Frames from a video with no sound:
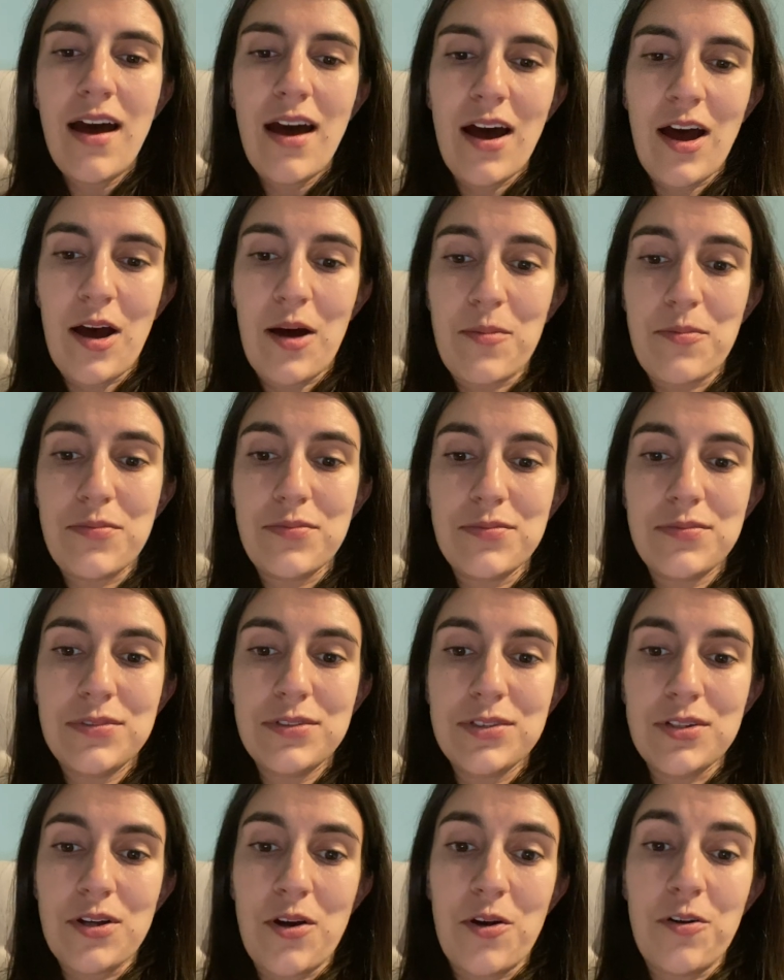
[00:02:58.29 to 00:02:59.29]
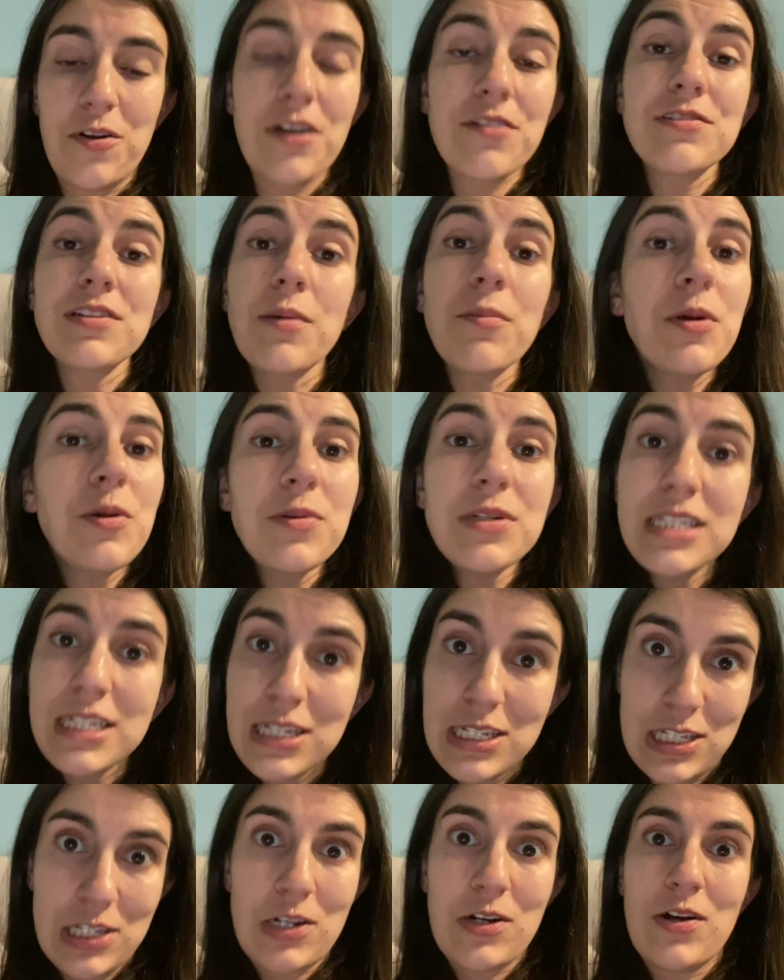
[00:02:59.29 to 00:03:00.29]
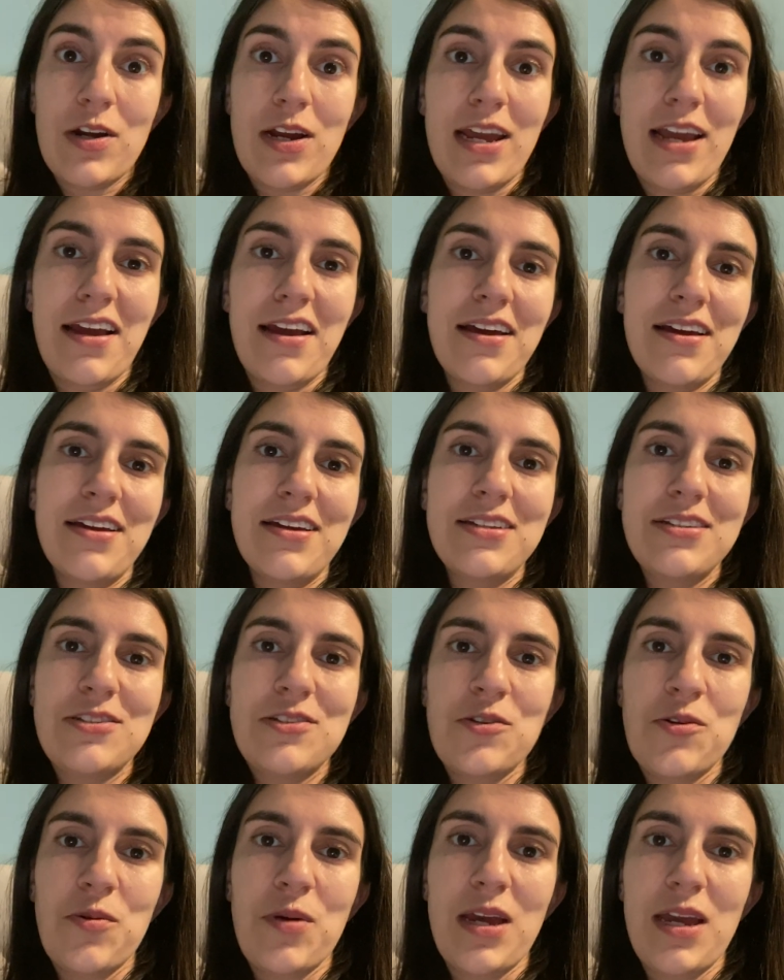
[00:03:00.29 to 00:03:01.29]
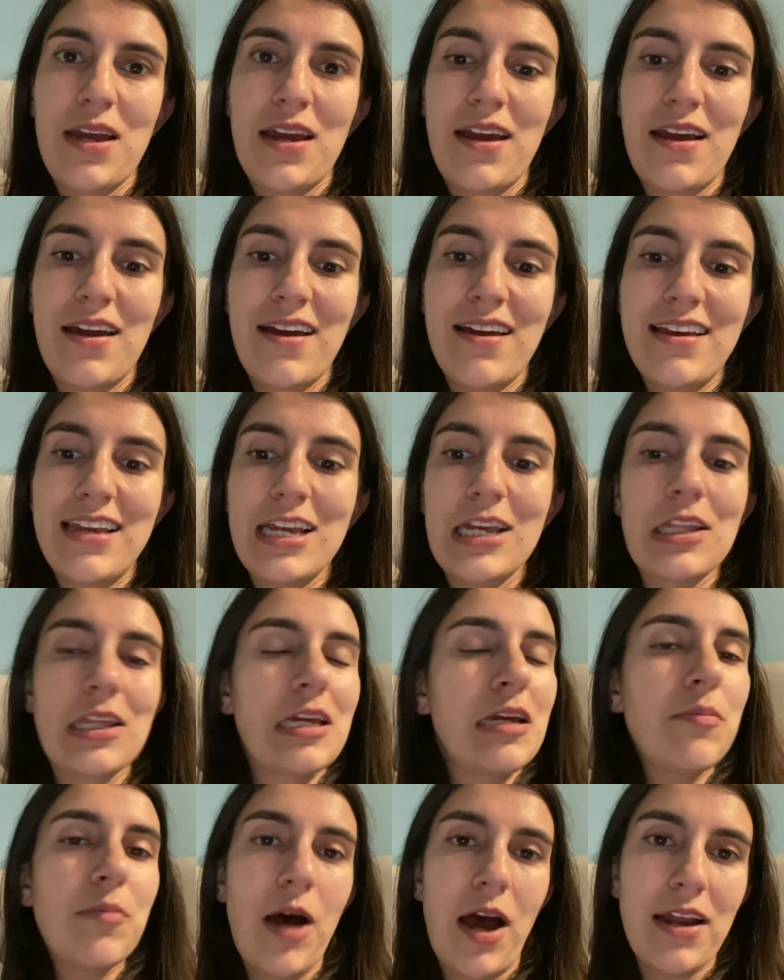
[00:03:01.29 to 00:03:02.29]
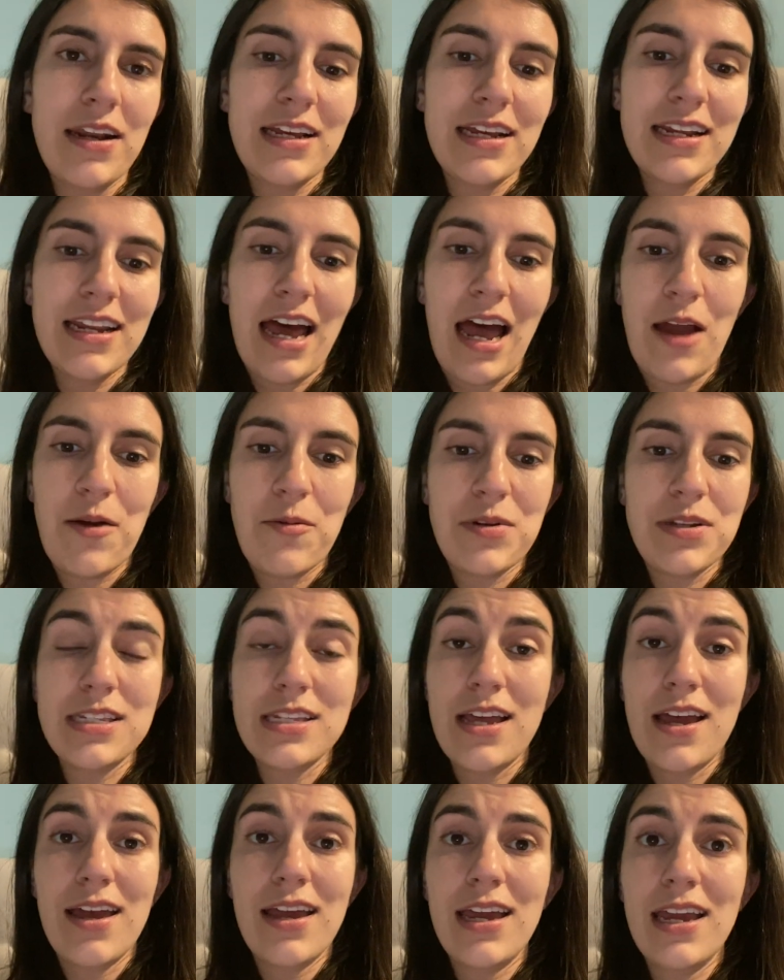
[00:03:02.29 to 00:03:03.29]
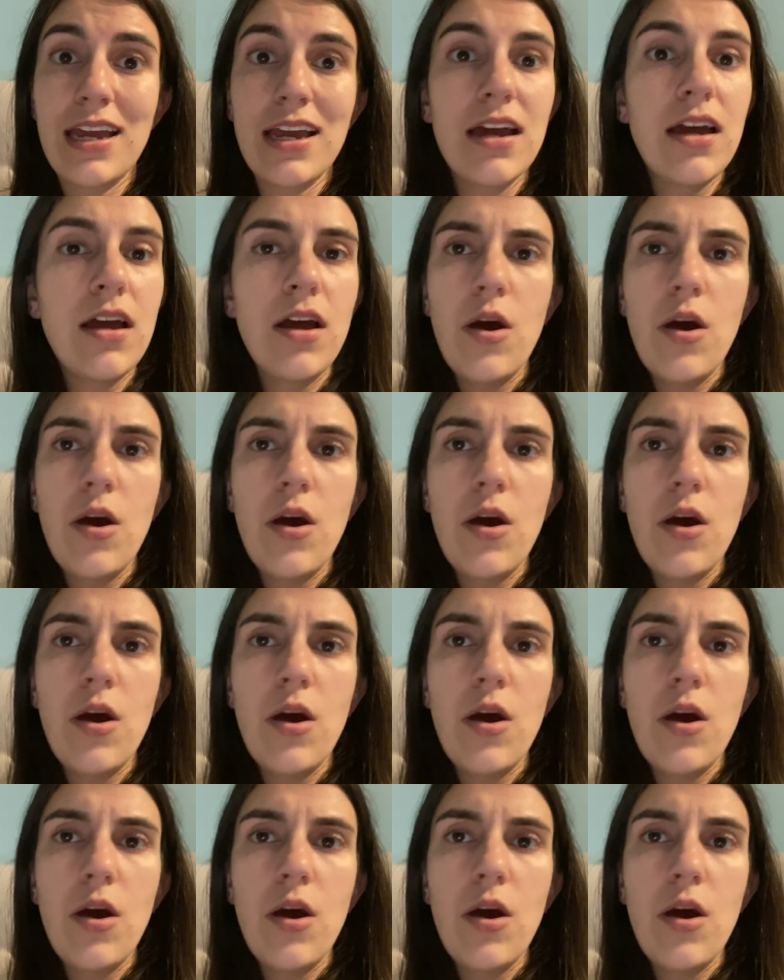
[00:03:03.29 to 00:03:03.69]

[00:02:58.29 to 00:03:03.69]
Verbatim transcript: Um, so if someone was considering doing Healing Embodied, I would say